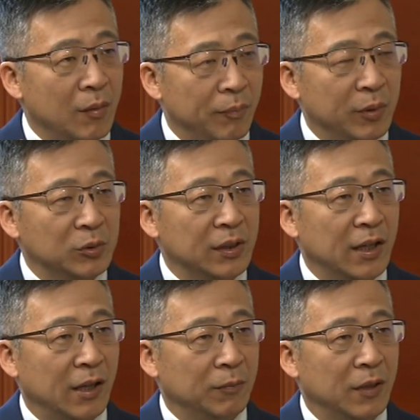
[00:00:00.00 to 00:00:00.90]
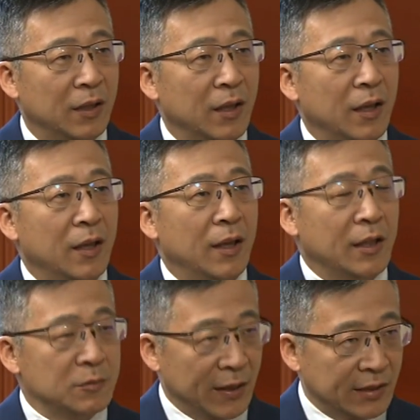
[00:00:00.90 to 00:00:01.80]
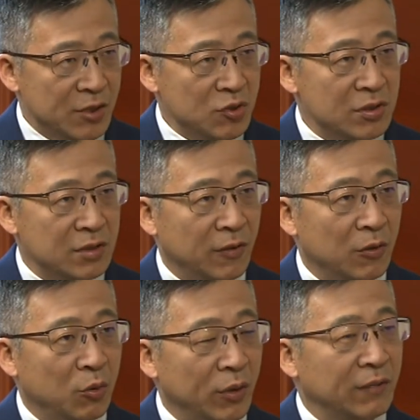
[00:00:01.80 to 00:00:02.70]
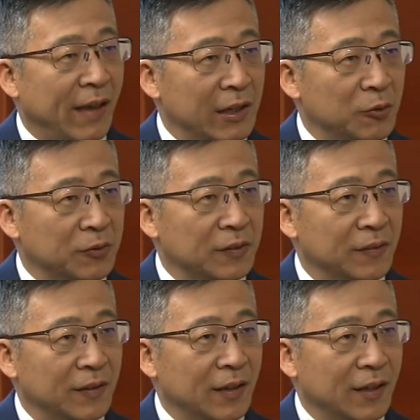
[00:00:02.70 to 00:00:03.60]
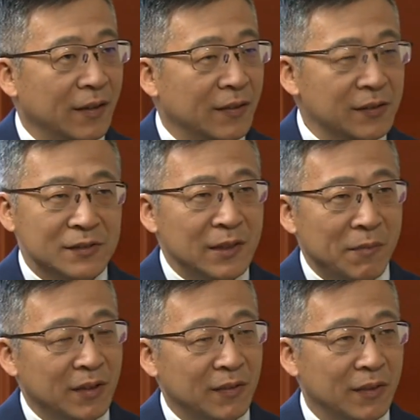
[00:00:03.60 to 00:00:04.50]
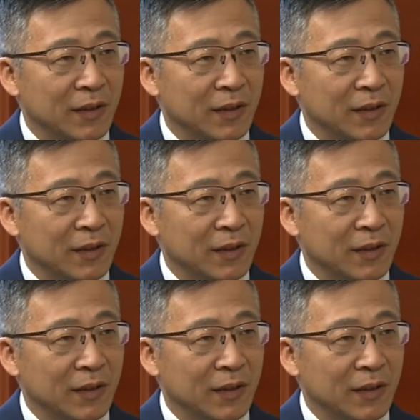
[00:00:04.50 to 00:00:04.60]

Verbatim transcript: building up expectations for great values. This is something